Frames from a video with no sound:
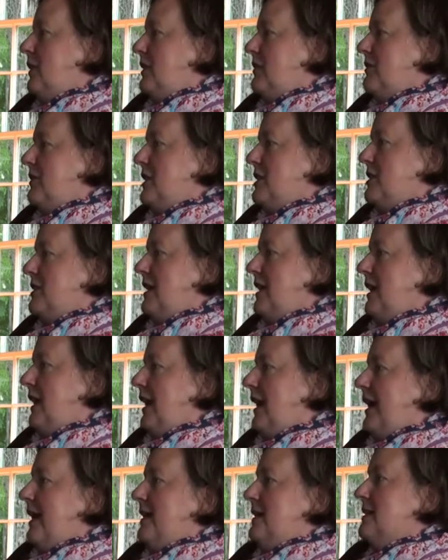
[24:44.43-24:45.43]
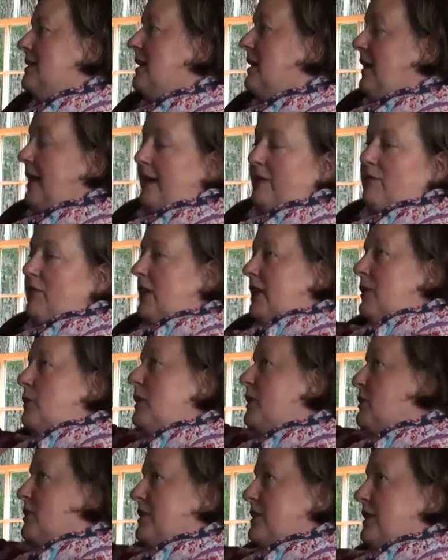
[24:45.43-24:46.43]
with a fresh set of eyes. And really, we
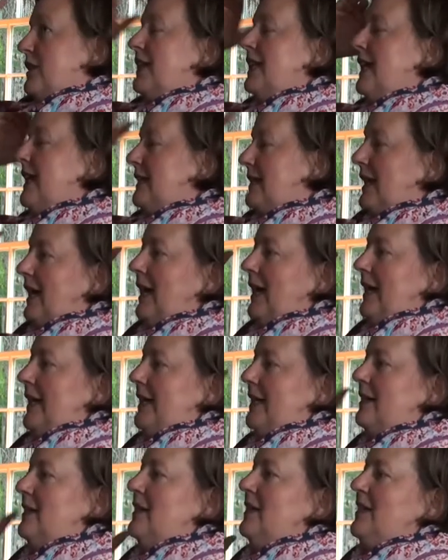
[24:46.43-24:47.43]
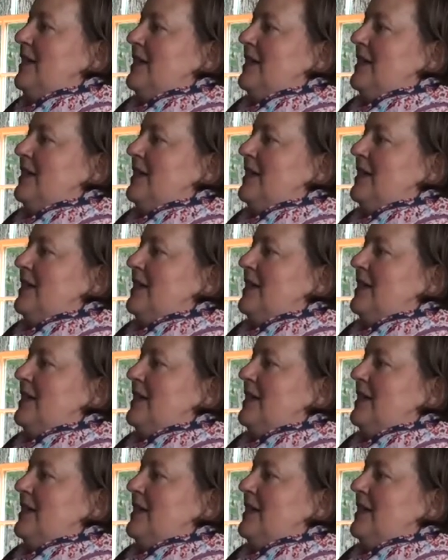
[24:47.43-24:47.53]
were just looking at the height.